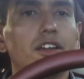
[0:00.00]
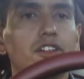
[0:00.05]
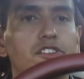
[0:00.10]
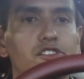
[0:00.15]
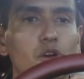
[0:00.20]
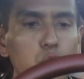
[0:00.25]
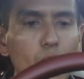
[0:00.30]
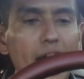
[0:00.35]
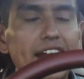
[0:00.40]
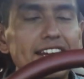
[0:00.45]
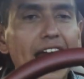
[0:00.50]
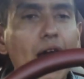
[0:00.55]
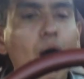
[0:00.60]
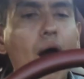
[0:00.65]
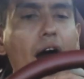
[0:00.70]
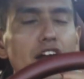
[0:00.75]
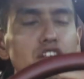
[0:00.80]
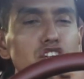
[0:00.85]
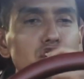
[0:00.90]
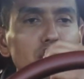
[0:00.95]
So right
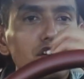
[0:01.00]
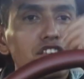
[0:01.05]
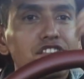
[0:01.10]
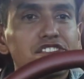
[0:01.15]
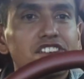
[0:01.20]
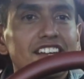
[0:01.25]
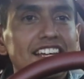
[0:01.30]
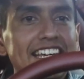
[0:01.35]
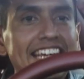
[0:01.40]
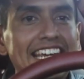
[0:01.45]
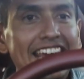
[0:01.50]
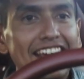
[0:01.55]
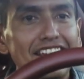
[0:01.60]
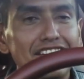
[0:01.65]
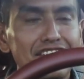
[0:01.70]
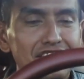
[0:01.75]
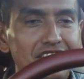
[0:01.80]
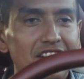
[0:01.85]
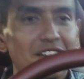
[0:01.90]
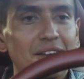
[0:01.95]
now, I just
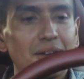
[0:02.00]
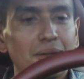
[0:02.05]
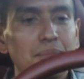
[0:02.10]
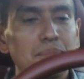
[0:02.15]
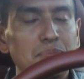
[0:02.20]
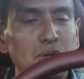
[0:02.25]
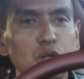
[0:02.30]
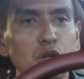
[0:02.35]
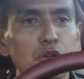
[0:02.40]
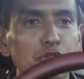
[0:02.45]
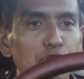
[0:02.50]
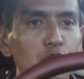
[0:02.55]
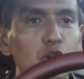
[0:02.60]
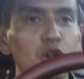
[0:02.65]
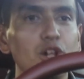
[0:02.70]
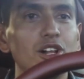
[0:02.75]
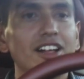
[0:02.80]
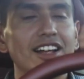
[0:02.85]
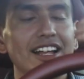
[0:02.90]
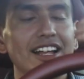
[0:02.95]
kissed beautiful